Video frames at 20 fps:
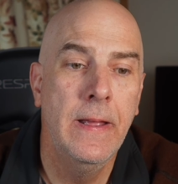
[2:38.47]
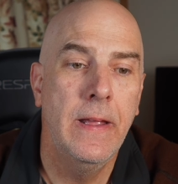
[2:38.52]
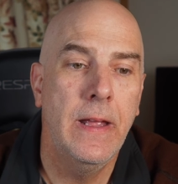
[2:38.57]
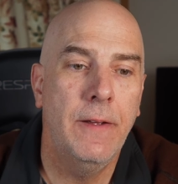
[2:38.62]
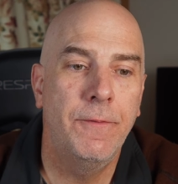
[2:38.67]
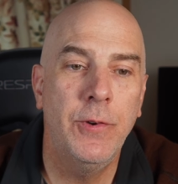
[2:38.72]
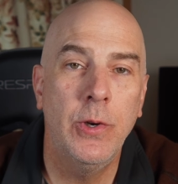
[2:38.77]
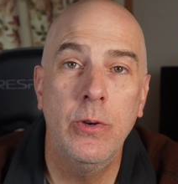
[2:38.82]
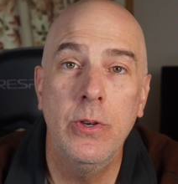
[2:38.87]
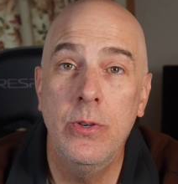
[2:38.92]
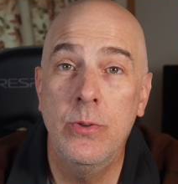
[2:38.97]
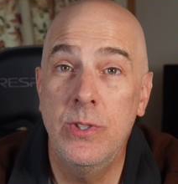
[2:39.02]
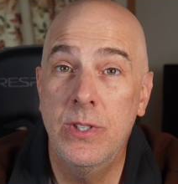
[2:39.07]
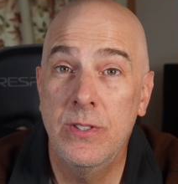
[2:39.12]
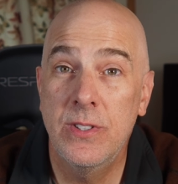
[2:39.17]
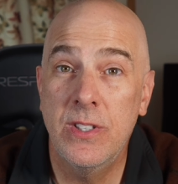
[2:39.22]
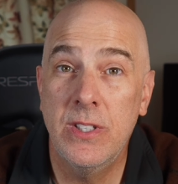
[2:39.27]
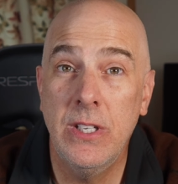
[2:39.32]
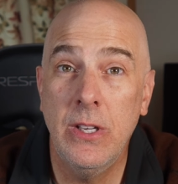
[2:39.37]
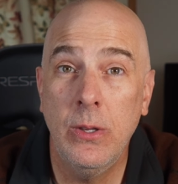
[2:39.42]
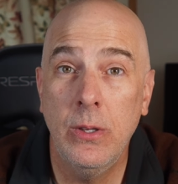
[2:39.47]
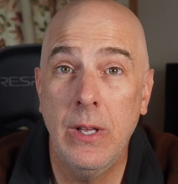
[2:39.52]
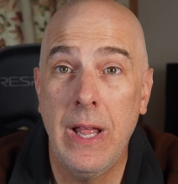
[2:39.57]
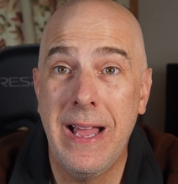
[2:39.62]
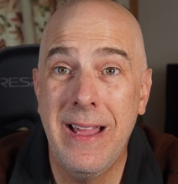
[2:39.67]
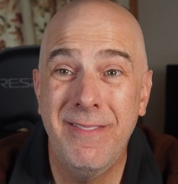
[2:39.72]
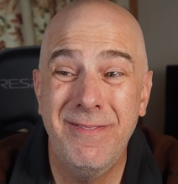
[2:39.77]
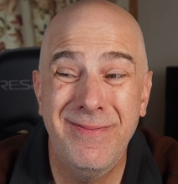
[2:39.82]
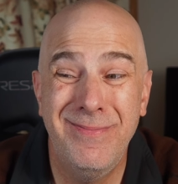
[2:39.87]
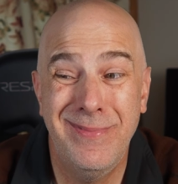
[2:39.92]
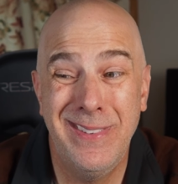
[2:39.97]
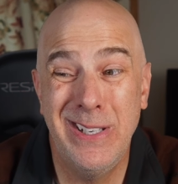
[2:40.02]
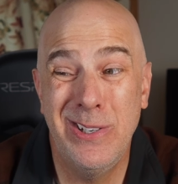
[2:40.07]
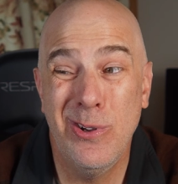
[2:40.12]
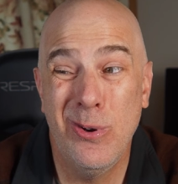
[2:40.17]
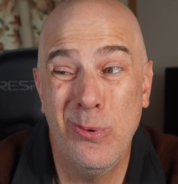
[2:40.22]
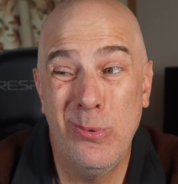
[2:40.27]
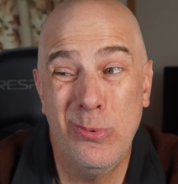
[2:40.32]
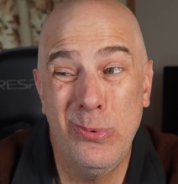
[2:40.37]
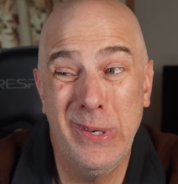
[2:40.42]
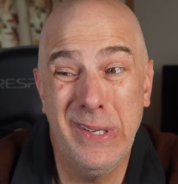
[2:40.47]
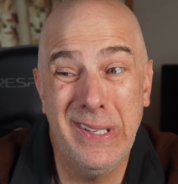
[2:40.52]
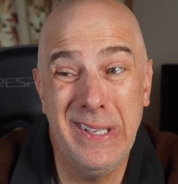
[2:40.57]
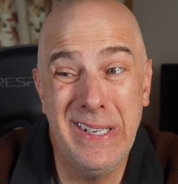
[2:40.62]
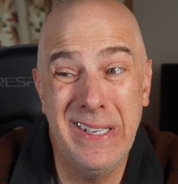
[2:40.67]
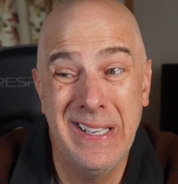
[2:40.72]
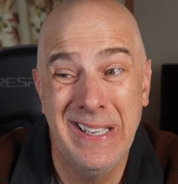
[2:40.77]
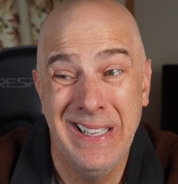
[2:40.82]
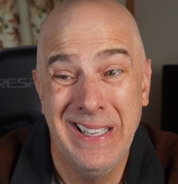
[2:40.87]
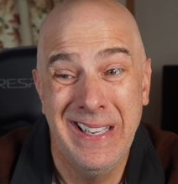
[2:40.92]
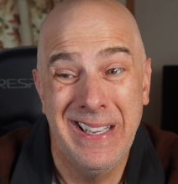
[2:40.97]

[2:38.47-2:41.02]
If you're using still life, you don't really,